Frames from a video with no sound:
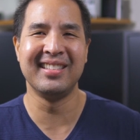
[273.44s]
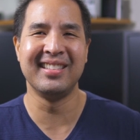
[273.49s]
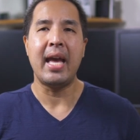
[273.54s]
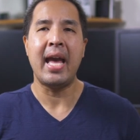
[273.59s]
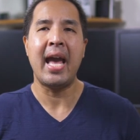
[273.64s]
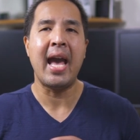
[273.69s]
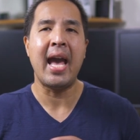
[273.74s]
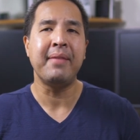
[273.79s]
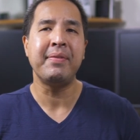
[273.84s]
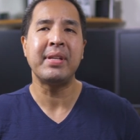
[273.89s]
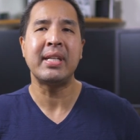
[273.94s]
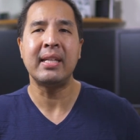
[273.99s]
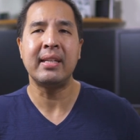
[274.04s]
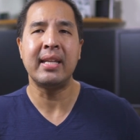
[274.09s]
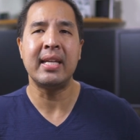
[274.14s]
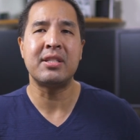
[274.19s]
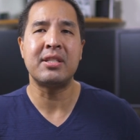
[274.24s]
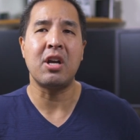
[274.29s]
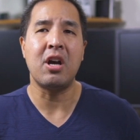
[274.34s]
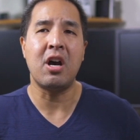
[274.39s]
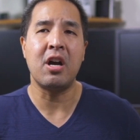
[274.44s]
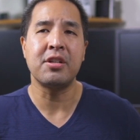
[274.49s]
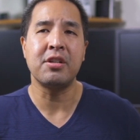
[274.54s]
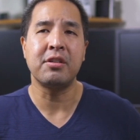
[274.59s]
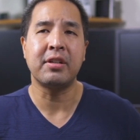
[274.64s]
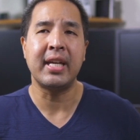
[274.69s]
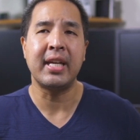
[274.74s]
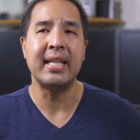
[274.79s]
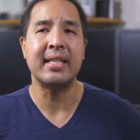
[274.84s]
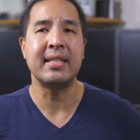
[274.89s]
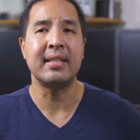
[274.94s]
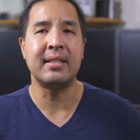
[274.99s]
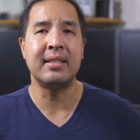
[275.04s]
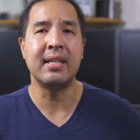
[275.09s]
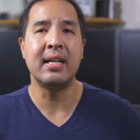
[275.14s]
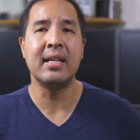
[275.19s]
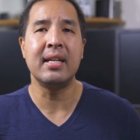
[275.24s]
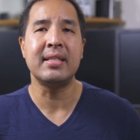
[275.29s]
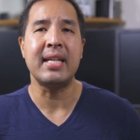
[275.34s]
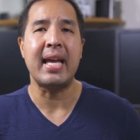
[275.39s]
Having a lens on your case
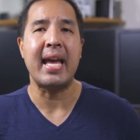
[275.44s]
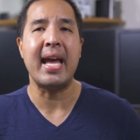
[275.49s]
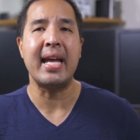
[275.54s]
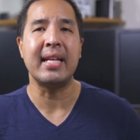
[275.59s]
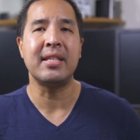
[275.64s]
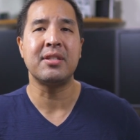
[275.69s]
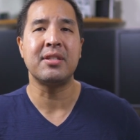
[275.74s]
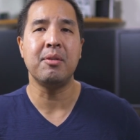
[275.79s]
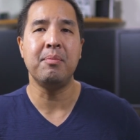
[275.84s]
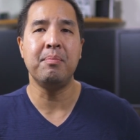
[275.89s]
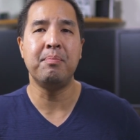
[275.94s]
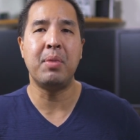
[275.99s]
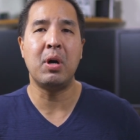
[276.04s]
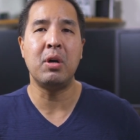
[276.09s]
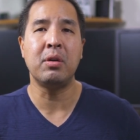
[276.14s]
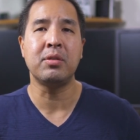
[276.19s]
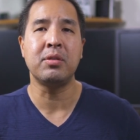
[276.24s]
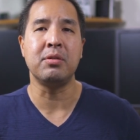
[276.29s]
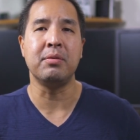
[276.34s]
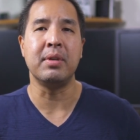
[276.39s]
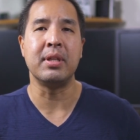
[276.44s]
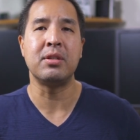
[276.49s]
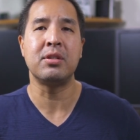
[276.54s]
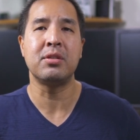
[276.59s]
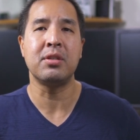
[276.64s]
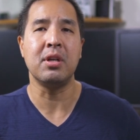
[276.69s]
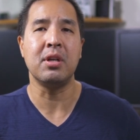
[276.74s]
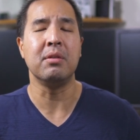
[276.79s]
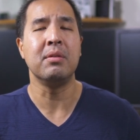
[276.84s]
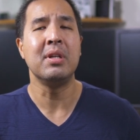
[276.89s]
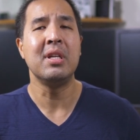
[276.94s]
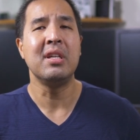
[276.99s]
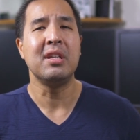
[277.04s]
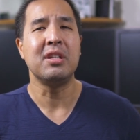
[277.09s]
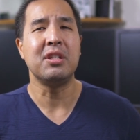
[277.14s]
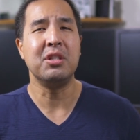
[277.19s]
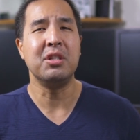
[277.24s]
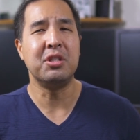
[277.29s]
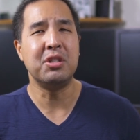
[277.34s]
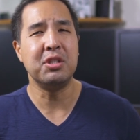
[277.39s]
does add some bulk to it, so
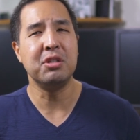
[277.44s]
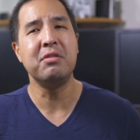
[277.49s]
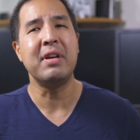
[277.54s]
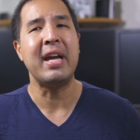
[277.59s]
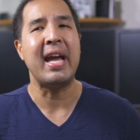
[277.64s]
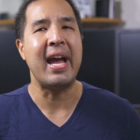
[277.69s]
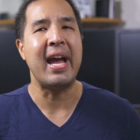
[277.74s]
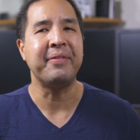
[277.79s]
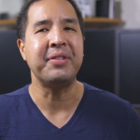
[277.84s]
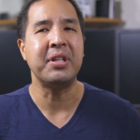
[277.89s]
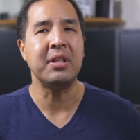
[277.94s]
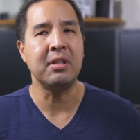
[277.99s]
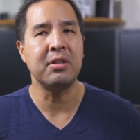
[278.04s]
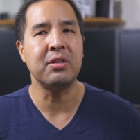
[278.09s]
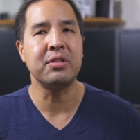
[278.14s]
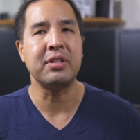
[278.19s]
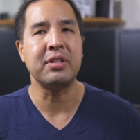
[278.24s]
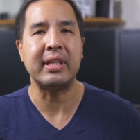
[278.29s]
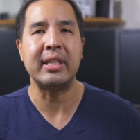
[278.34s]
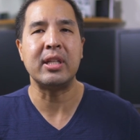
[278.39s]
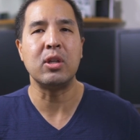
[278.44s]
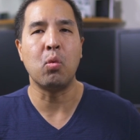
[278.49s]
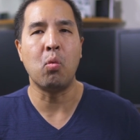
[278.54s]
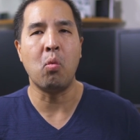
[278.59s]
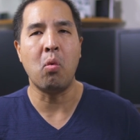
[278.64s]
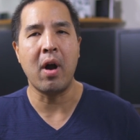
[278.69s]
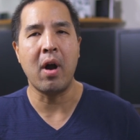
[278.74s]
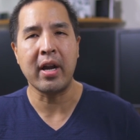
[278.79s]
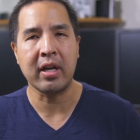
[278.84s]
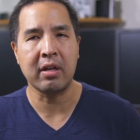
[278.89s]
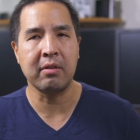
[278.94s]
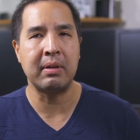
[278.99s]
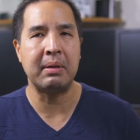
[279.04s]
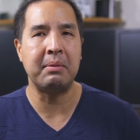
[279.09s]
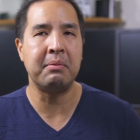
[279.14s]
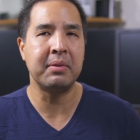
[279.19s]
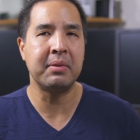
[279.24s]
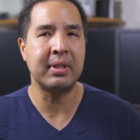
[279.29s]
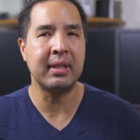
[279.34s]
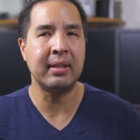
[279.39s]
you do have to learn to either walk
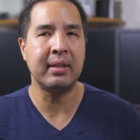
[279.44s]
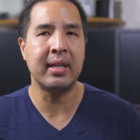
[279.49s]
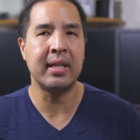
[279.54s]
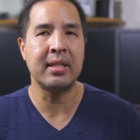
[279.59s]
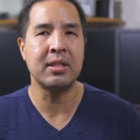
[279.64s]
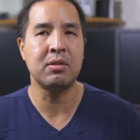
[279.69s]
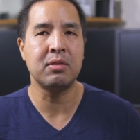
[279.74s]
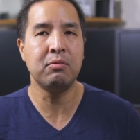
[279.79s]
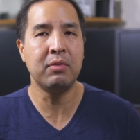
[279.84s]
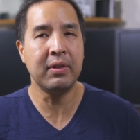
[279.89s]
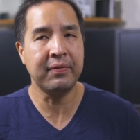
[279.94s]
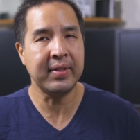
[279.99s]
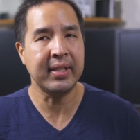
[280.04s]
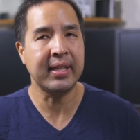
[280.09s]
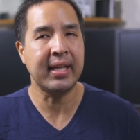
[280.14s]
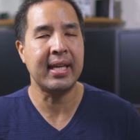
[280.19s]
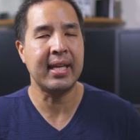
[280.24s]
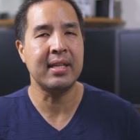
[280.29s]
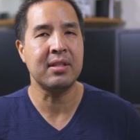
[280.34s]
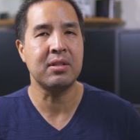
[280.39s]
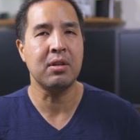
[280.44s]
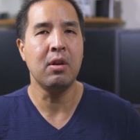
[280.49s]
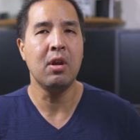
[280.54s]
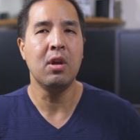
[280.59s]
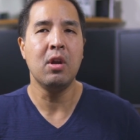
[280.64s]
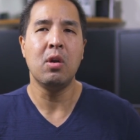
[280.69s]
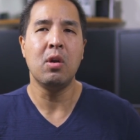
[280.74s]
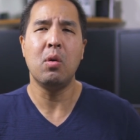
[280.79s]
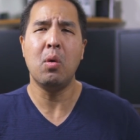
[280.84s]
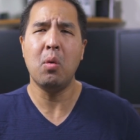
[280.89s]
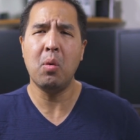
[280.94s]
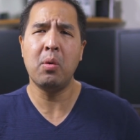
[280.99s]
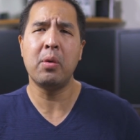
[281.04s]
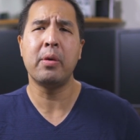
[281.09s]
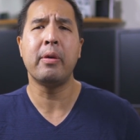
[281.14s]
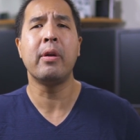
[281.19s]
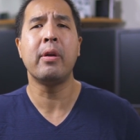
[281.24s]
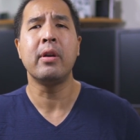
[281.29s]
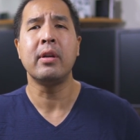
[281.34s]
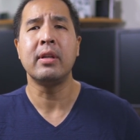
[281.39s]
around with the lens with the case
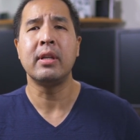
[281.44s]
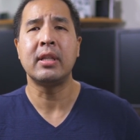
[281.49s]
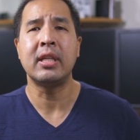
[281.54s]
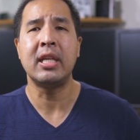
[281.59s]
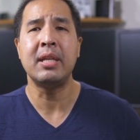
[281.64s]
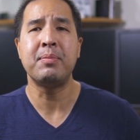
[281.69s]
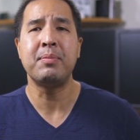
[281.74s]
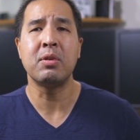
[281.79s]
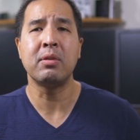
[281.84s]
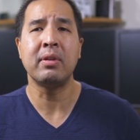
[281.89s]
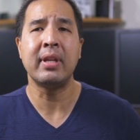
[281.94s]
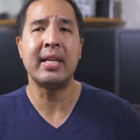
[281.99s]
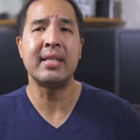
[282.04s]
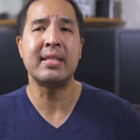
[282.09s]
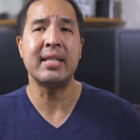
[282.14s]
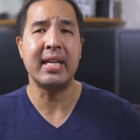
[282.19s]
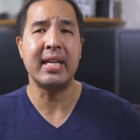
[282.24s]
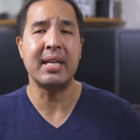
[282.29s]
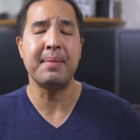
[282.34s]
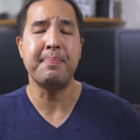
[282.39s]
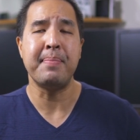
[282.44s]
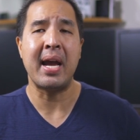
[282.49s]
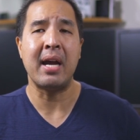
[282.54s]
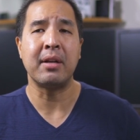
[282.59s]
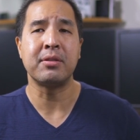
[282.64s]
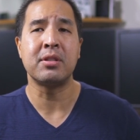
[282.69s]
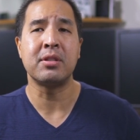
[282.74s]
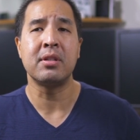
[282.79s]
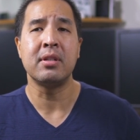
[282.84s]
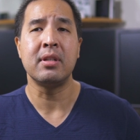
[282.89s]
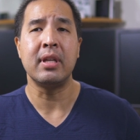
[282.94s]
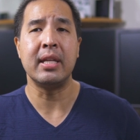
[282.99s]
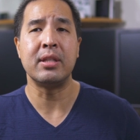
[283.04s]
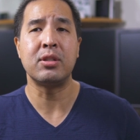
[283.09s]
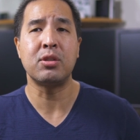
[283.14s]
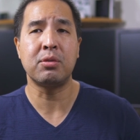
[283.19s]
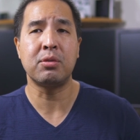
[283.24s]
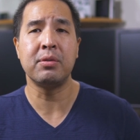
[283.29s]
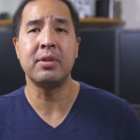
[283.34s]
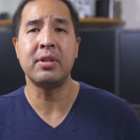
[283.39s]
or keep your lens in a pouch and
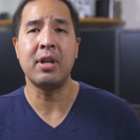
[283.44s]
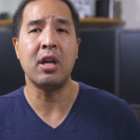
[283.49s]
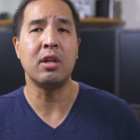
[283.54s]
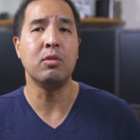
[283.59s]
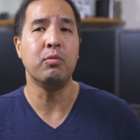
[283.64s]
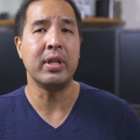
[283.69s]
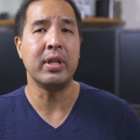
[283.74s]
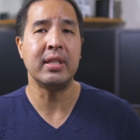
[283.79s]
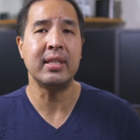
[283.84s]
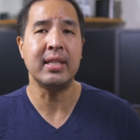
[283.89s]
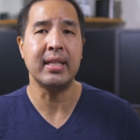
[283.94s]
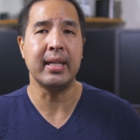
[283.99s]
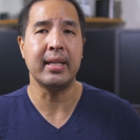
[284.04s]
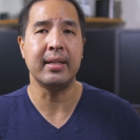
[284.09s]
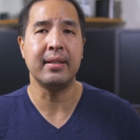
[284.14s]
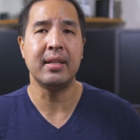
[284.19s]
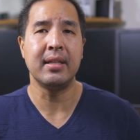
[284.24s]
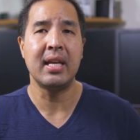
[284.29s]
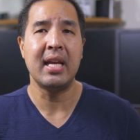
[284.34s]
screw it on when needed.